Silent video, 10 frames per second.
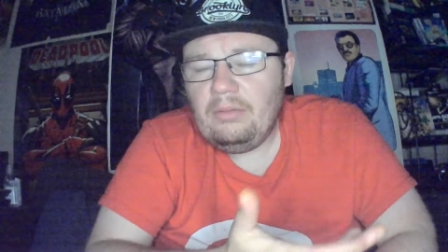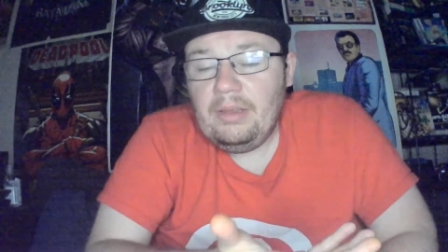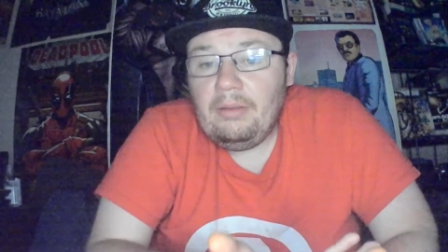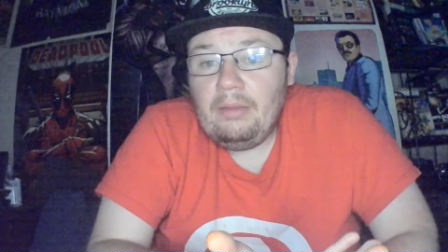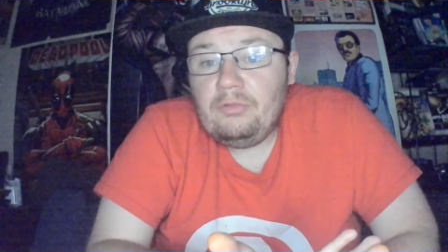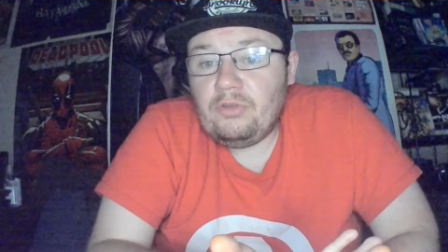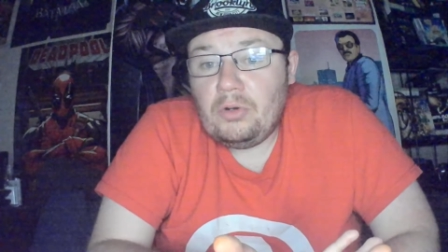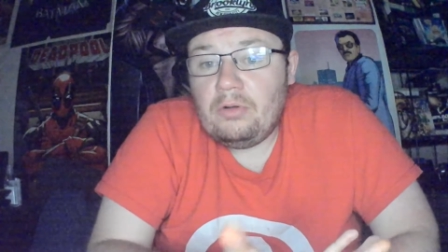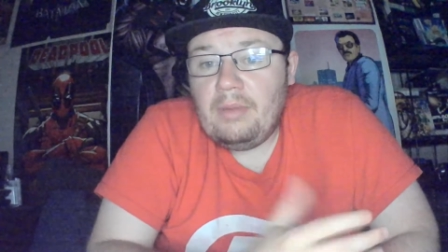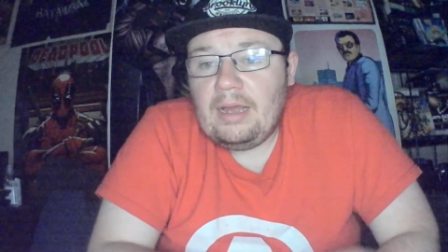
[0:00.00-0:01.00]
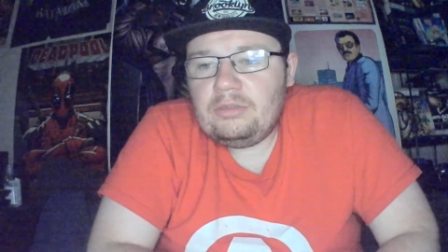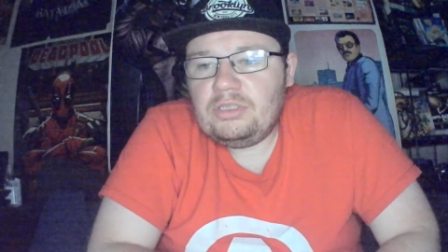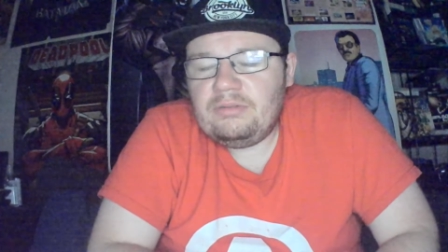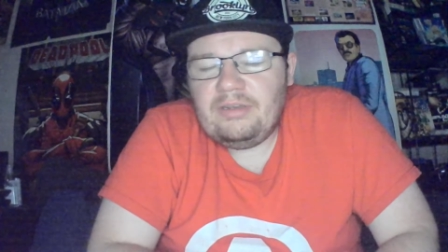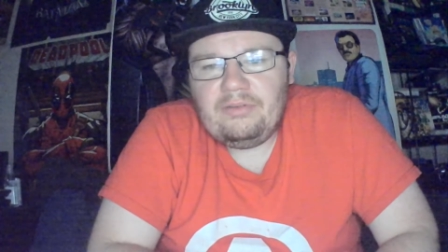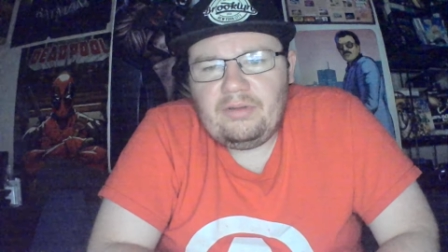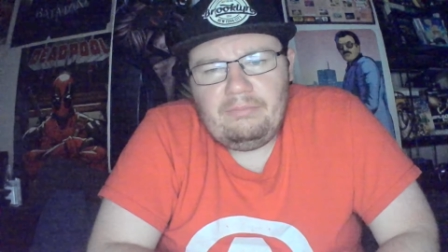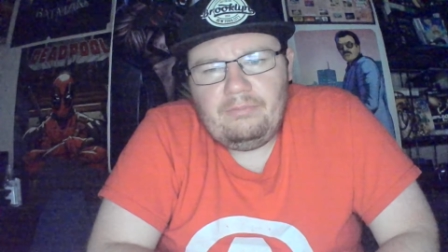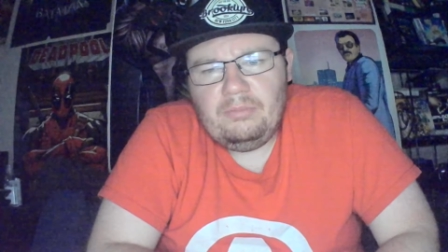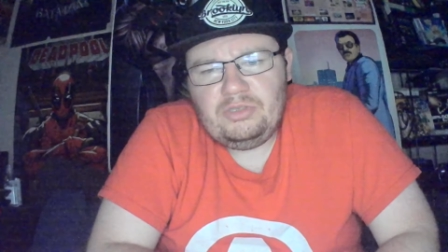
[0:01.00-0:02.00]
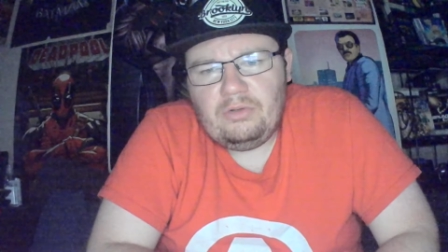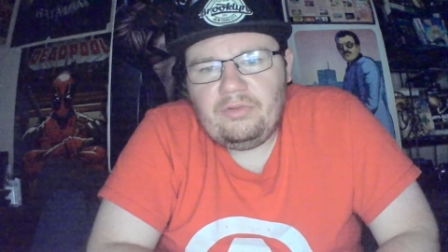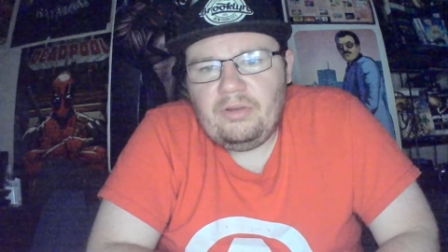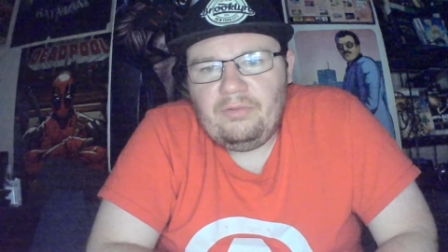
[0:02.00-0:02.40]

It was a good match. I didn't see the majority of